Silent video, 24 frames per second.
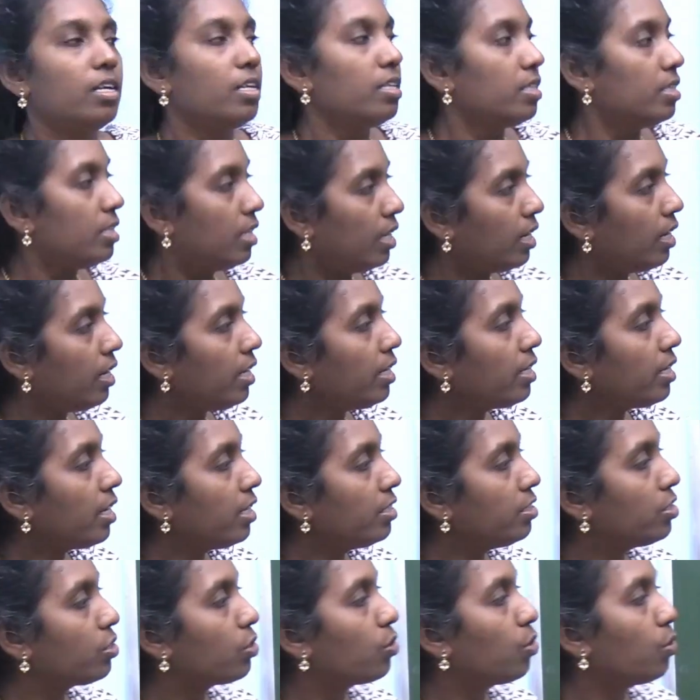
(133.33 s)
The
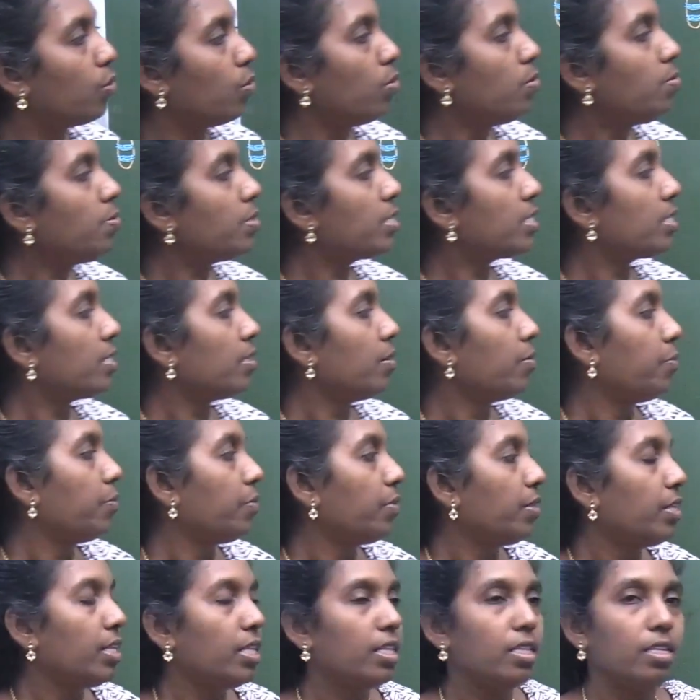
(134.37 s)
linkage groups
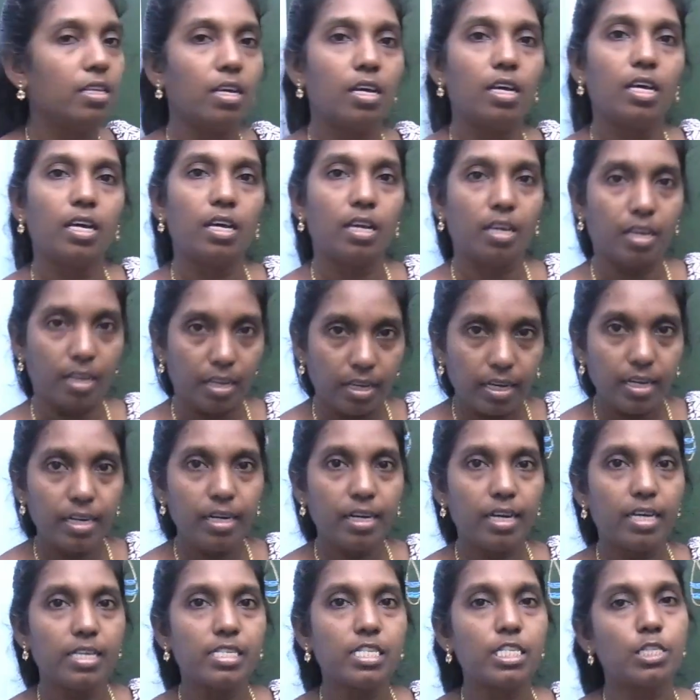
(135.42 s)

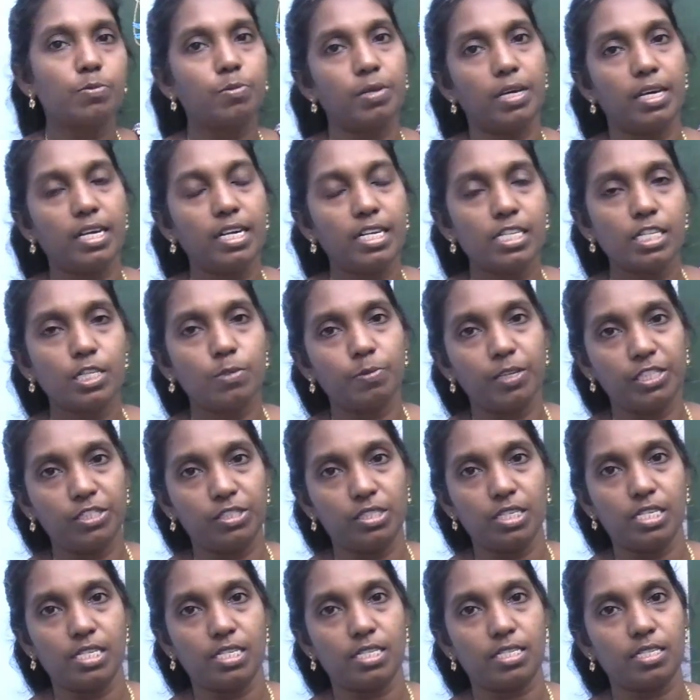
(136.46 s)
in a
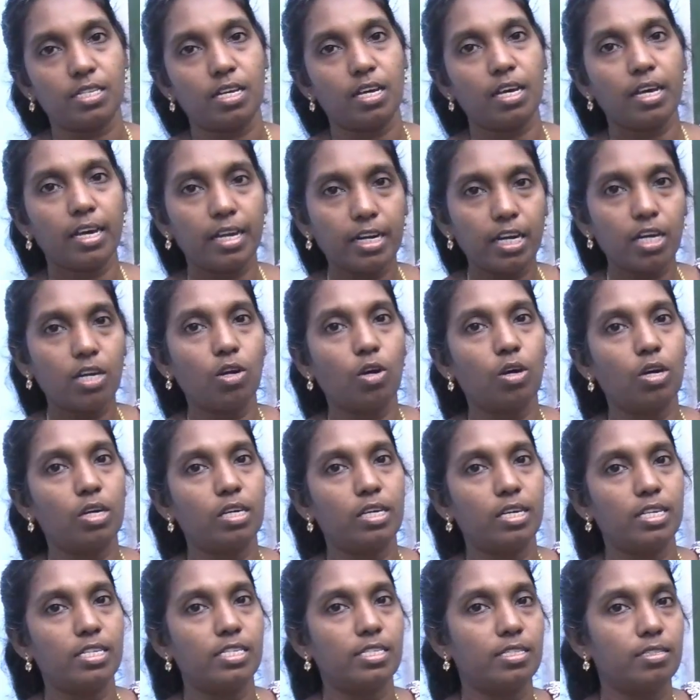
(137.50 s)
species, in an
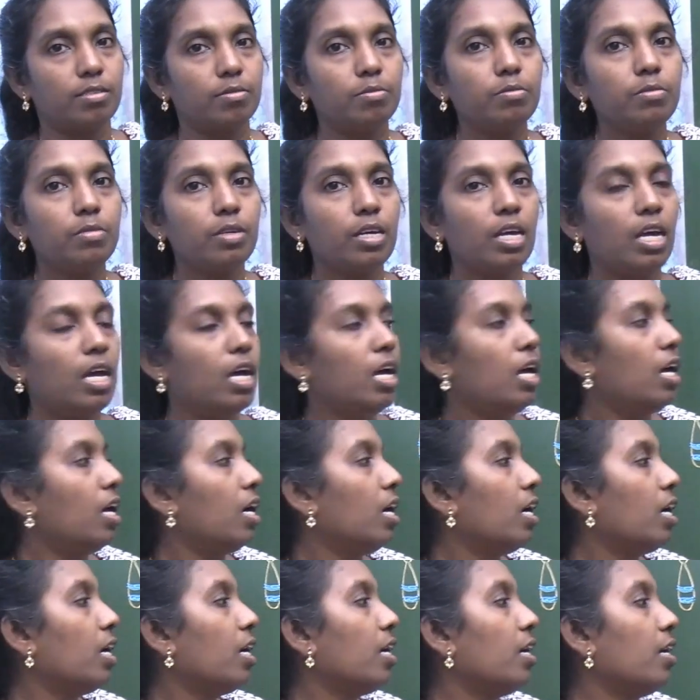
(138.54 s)
organism,
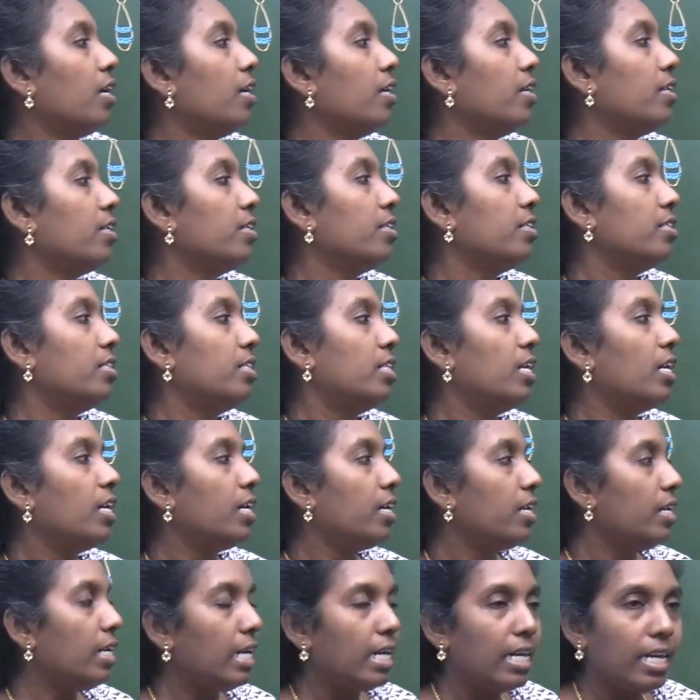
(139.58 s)

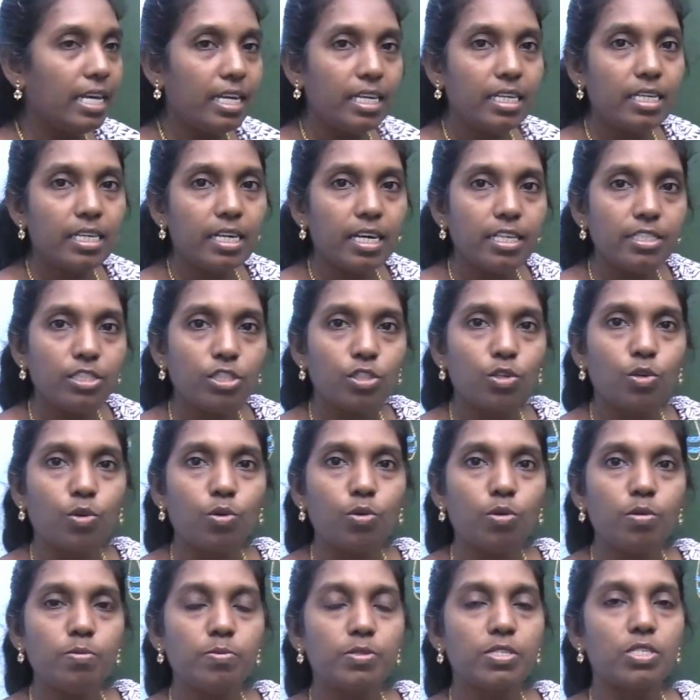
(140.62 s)
the linkage
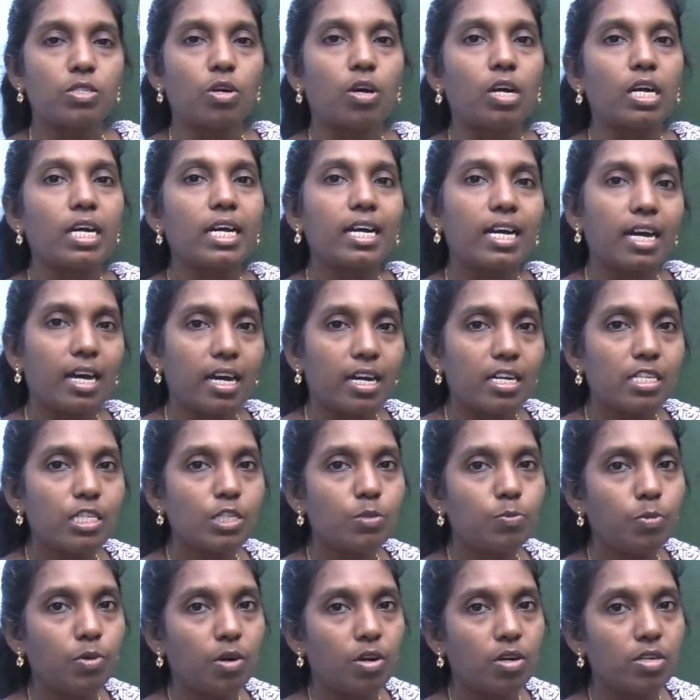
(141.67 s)
groups
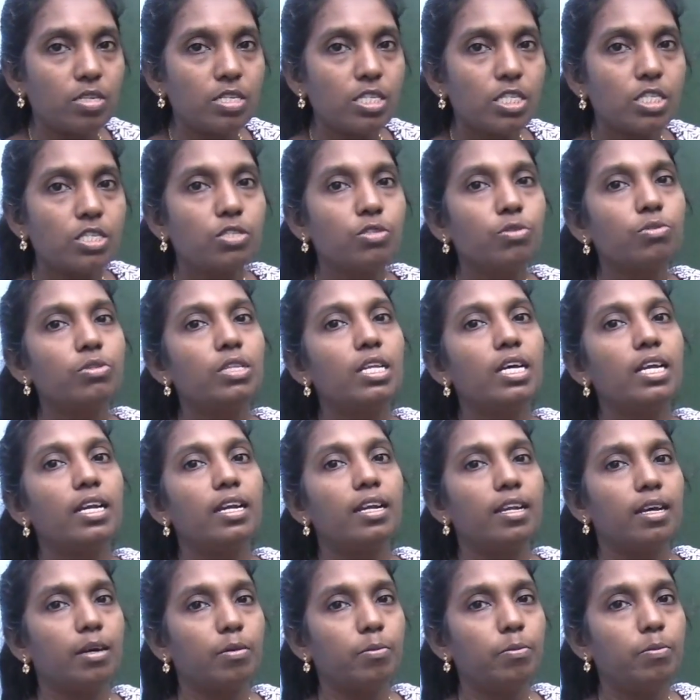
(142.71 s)
corresponds to the
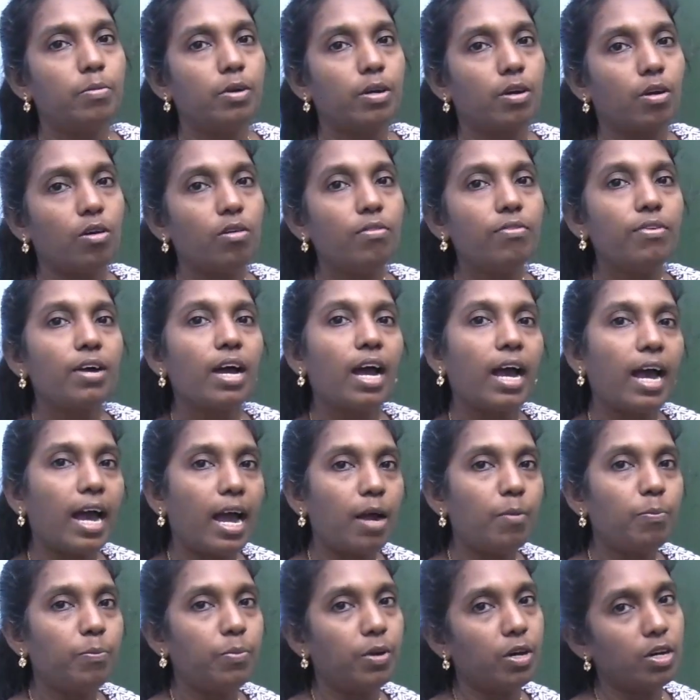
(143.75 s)
number of
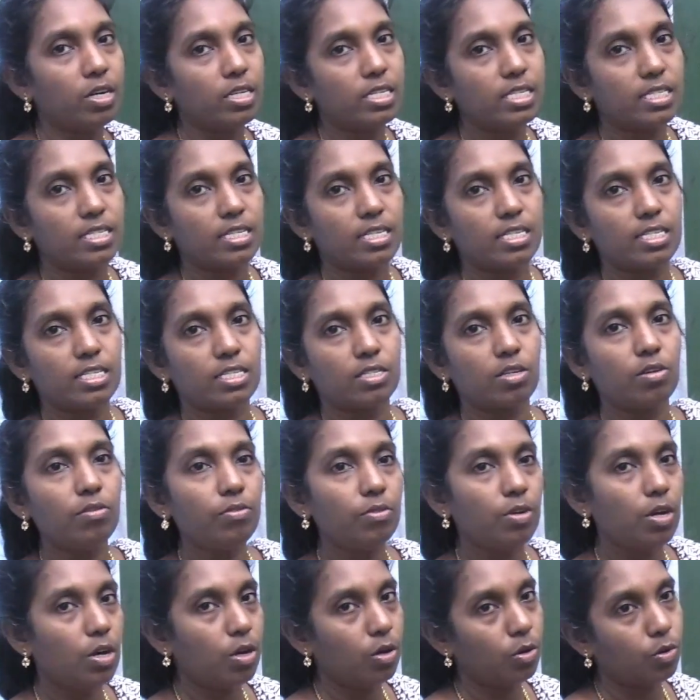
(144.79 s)
haploid sets of
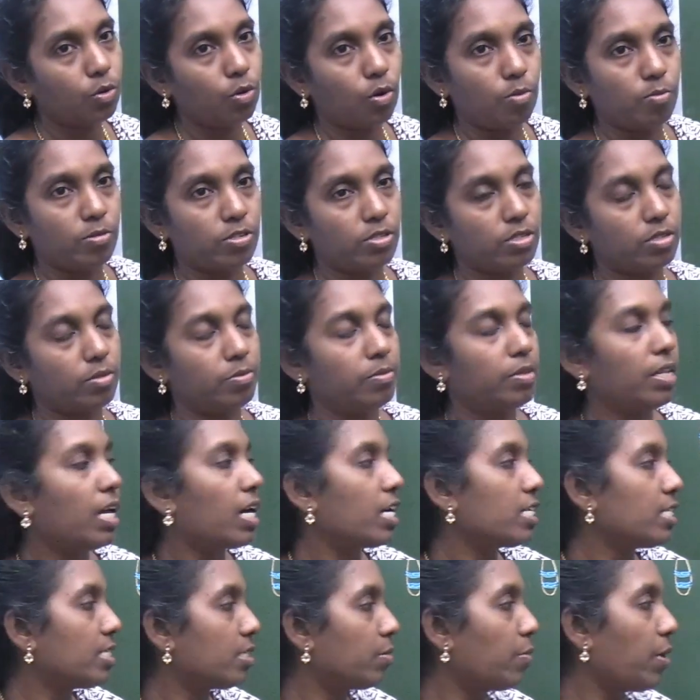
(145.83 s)
chromosome. There
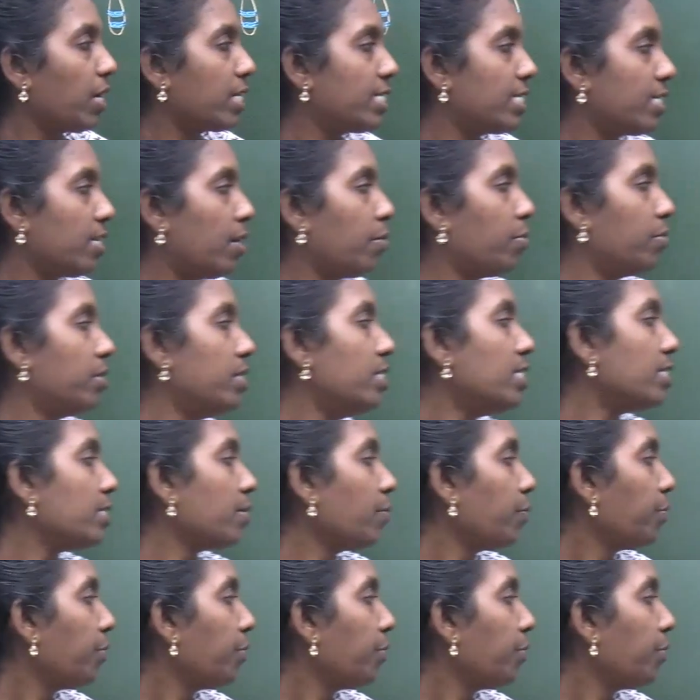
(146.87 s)
are some examples.